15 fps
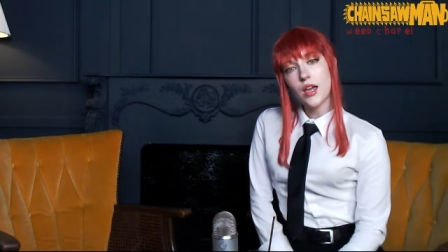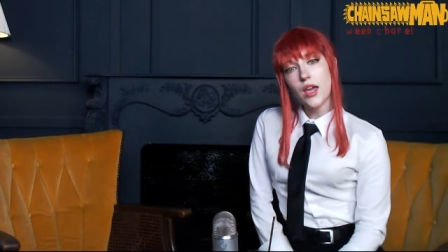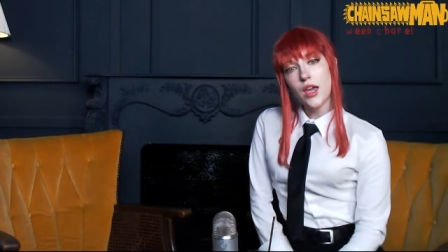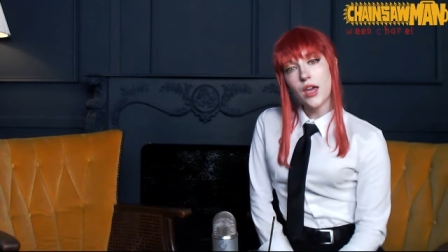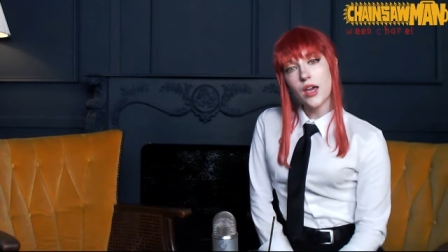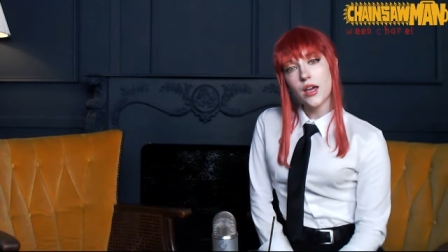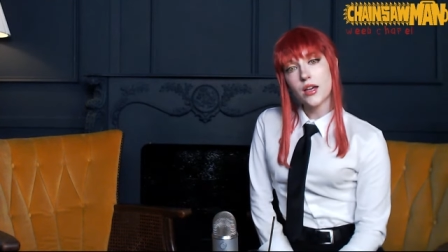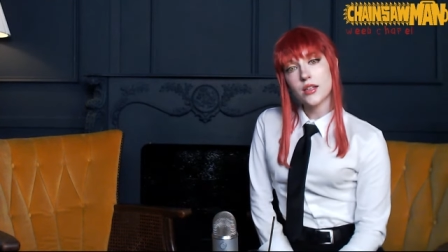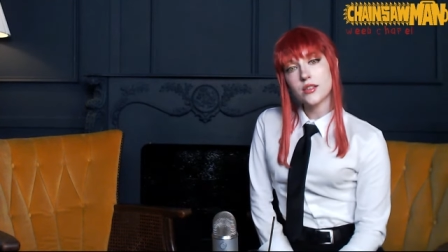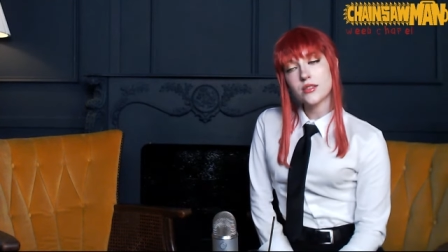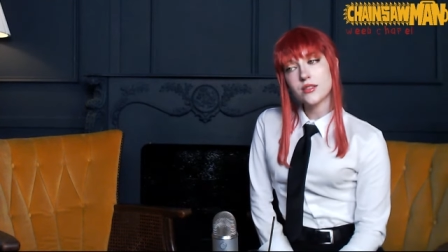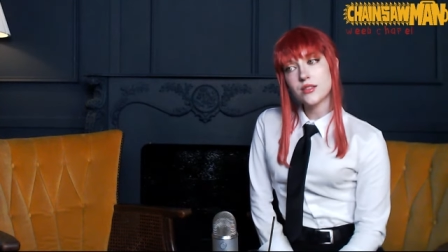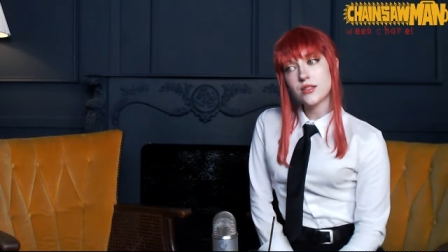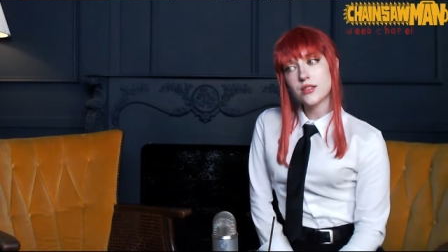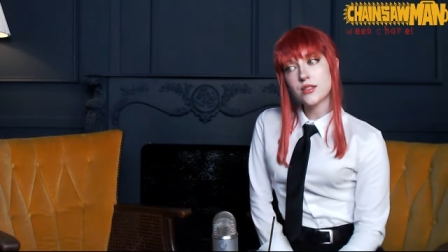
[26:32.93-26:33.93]

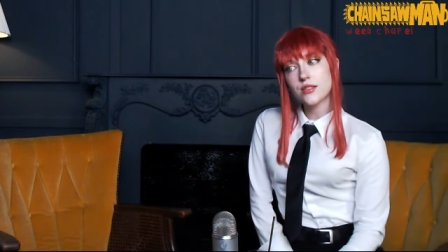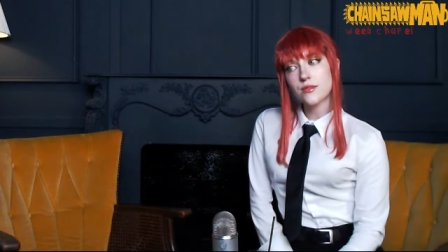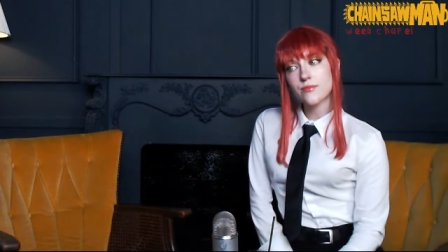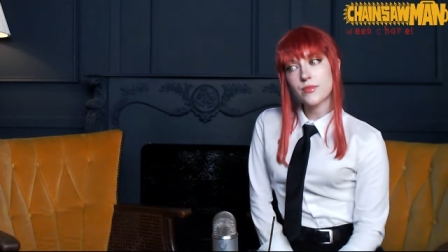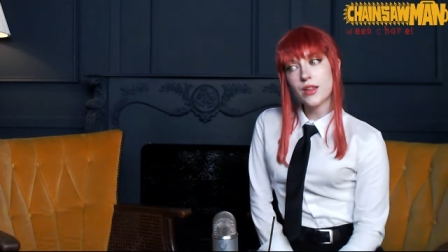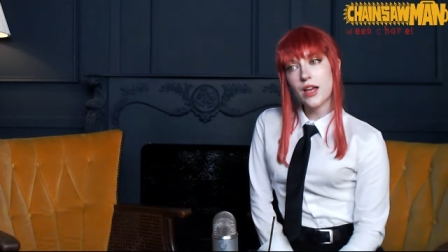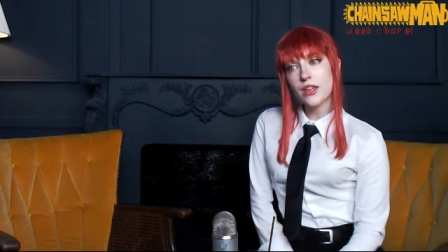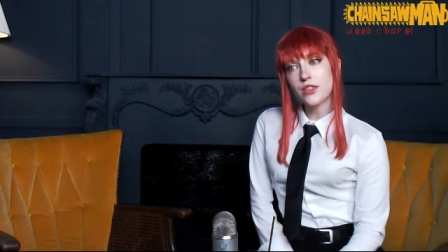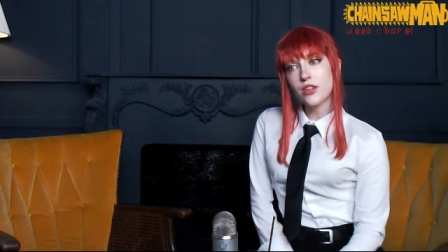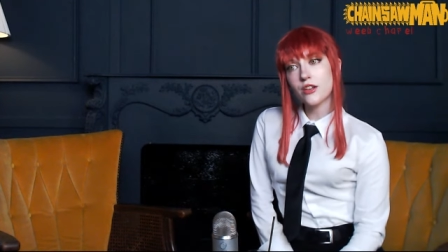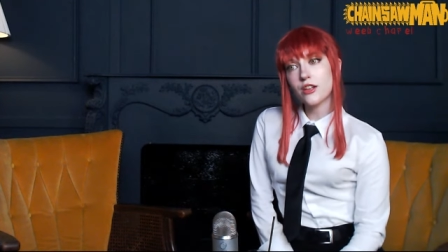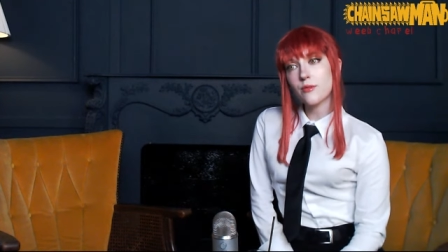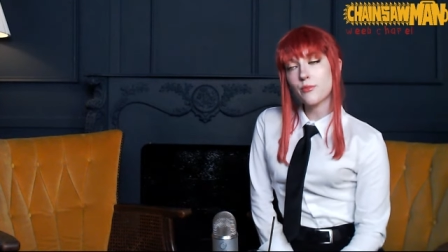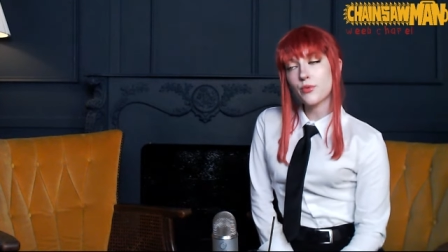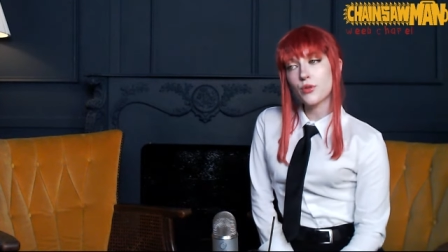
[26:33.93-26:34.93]
and I thought
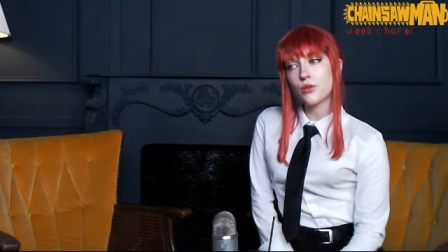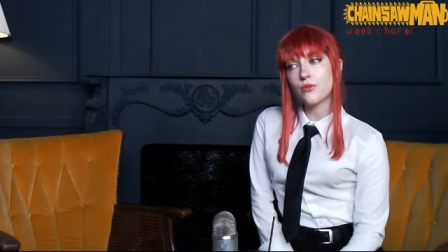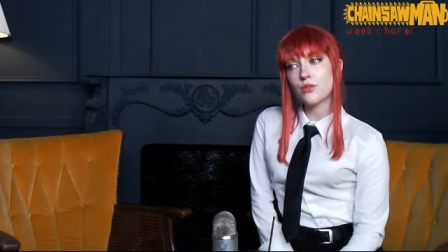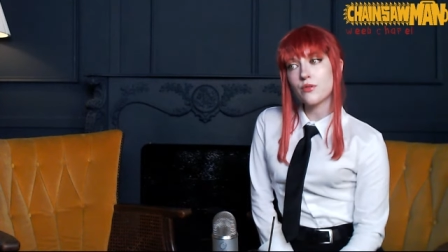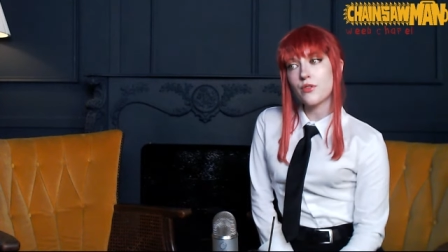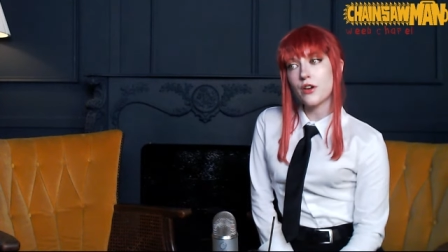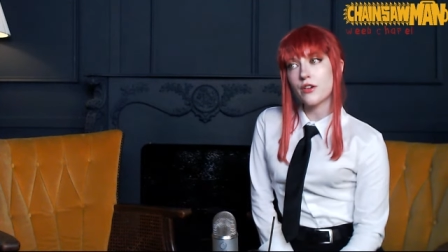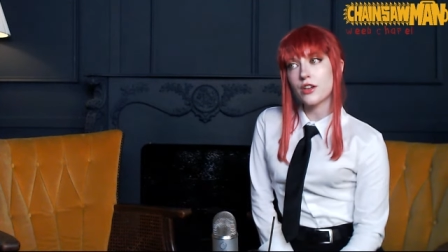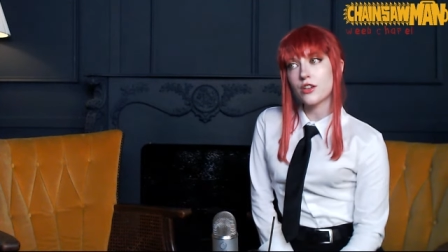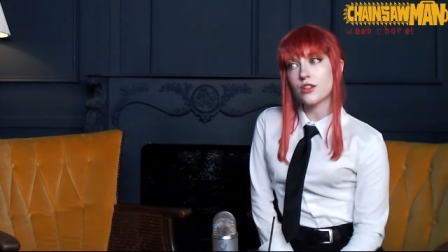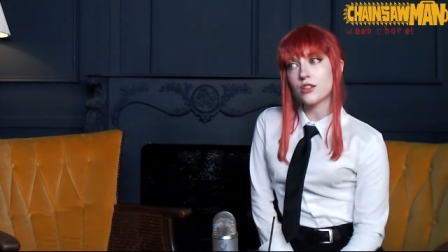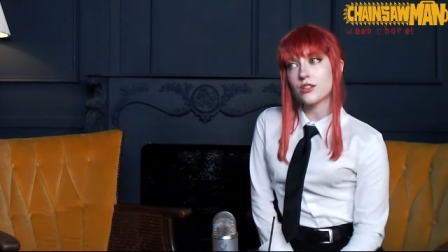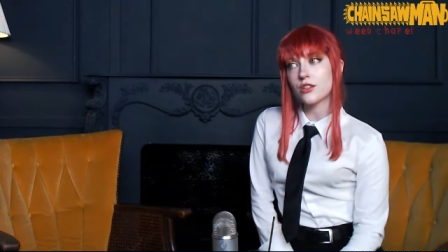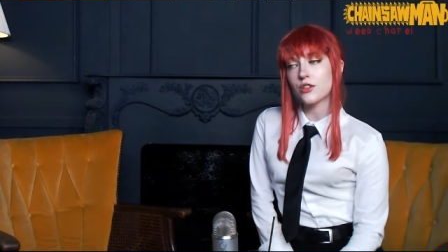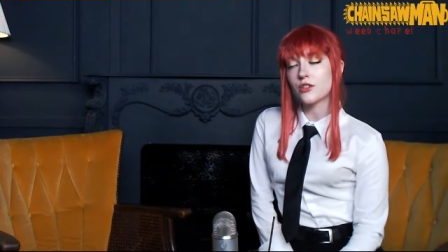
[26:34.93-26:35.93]
it proved a very
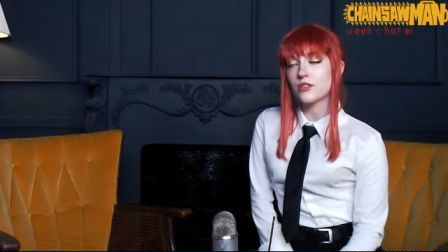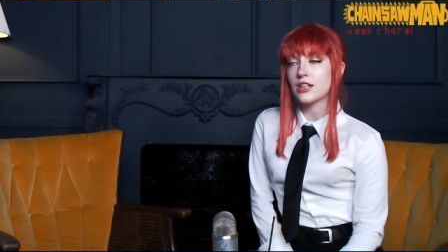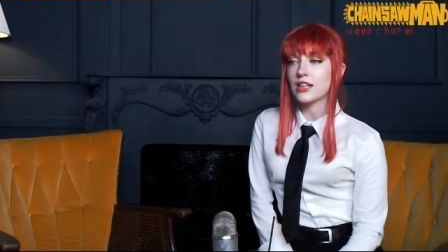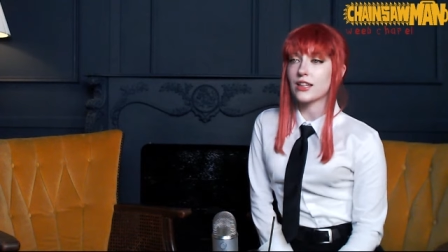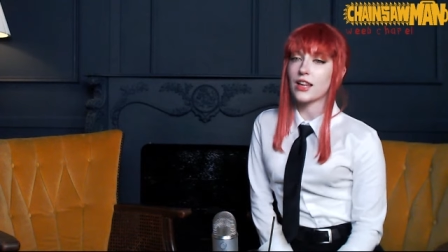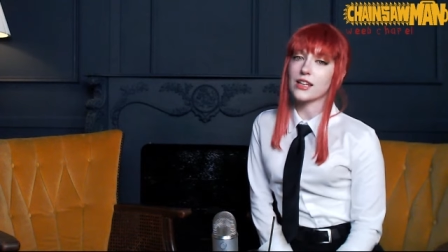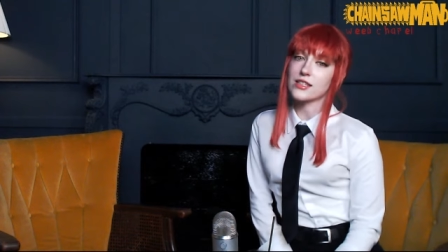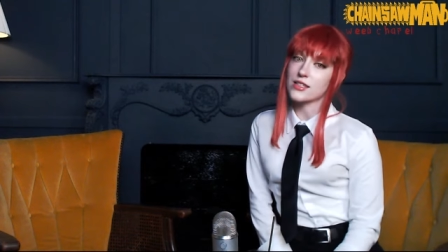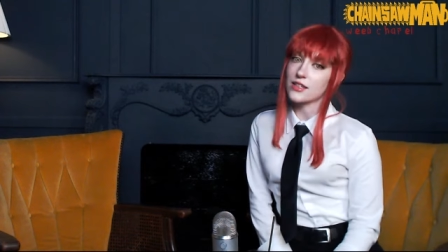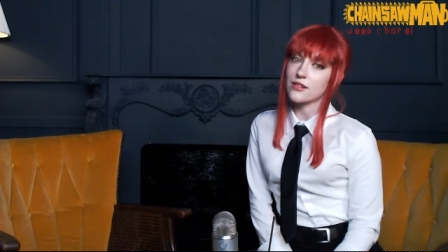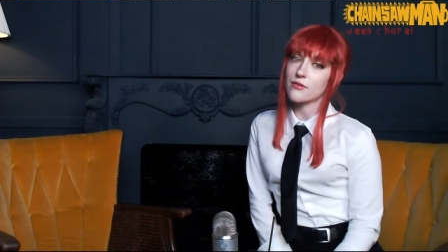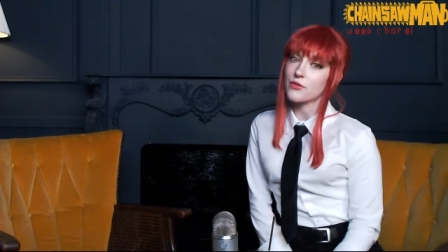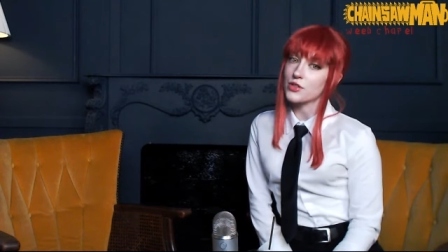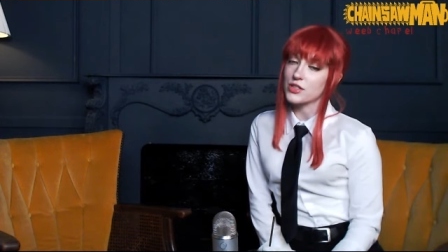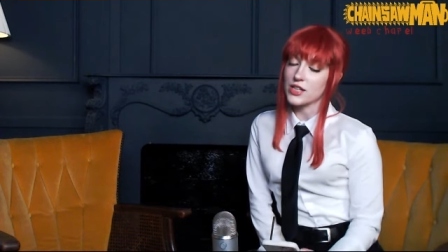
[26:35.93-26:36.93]
good learning
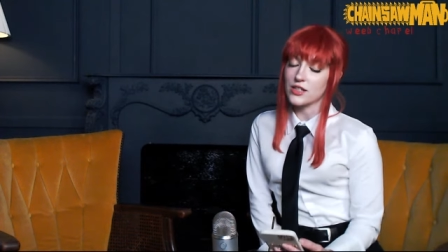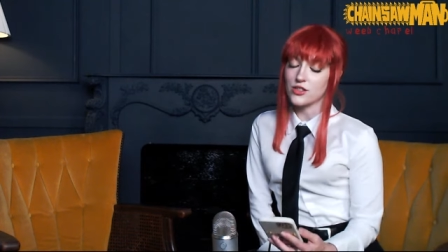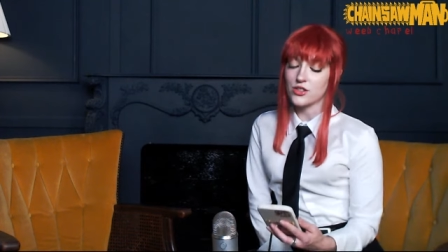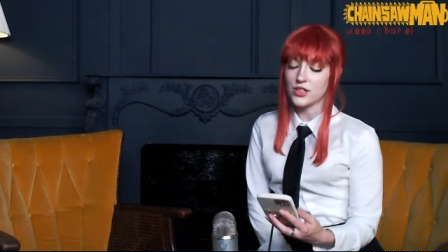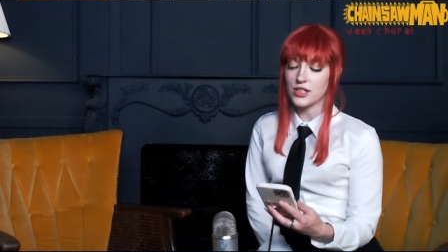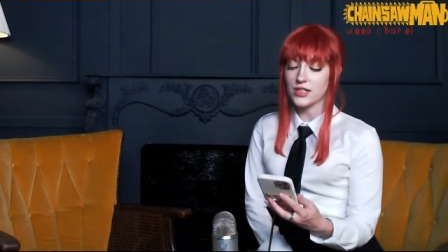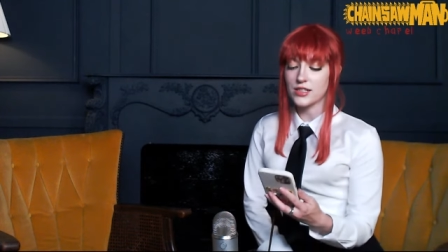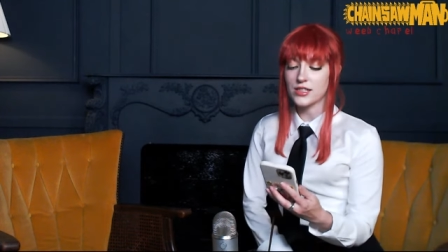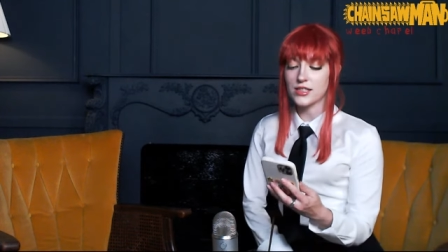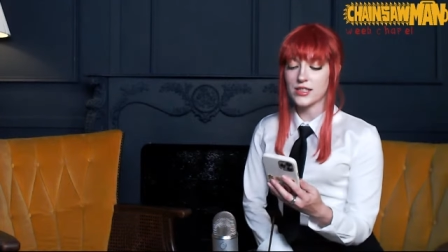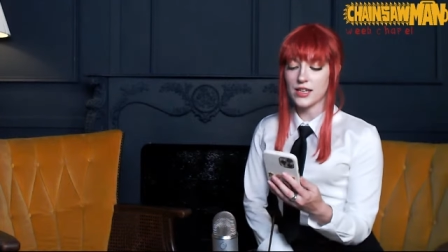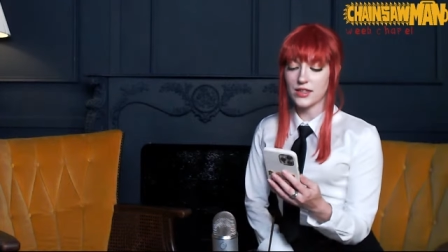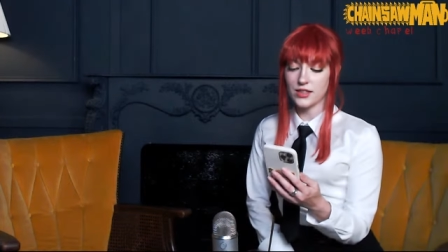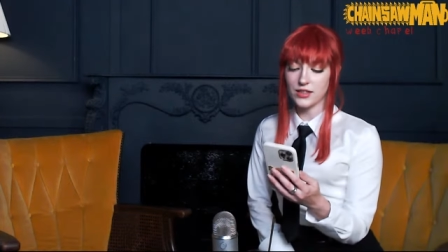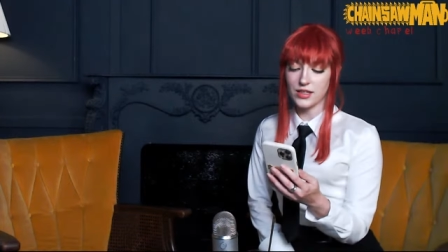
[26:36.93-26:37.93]
lesson for Denji, to
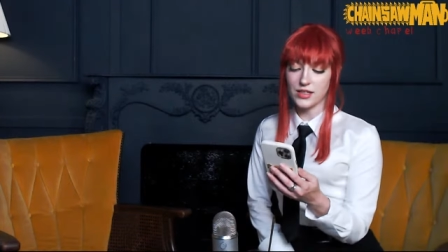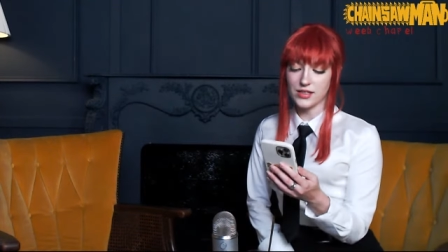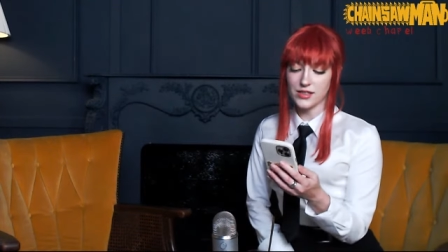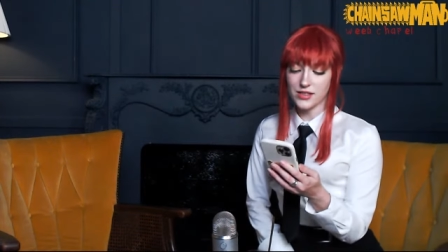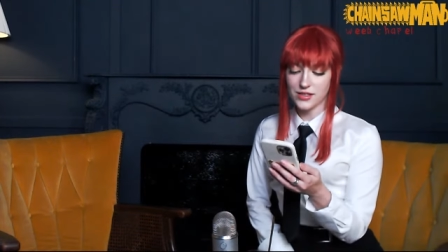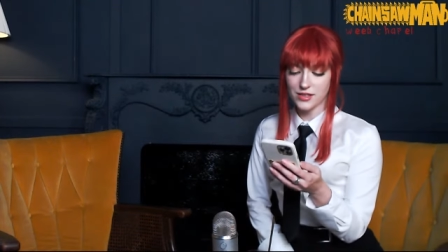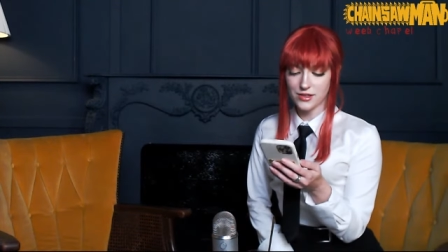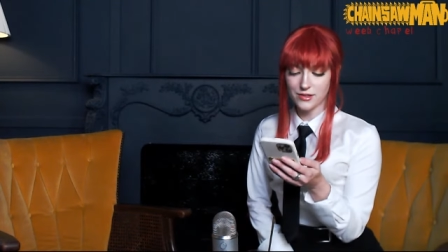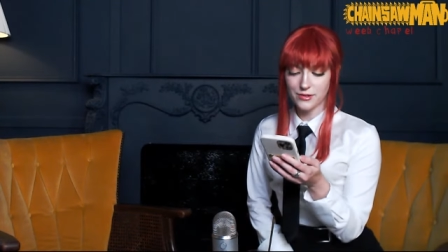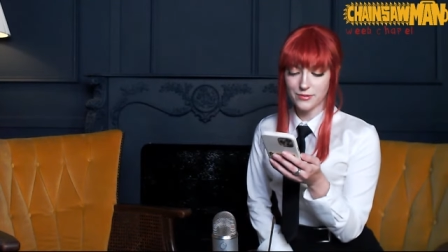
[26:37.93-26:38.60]
say the least.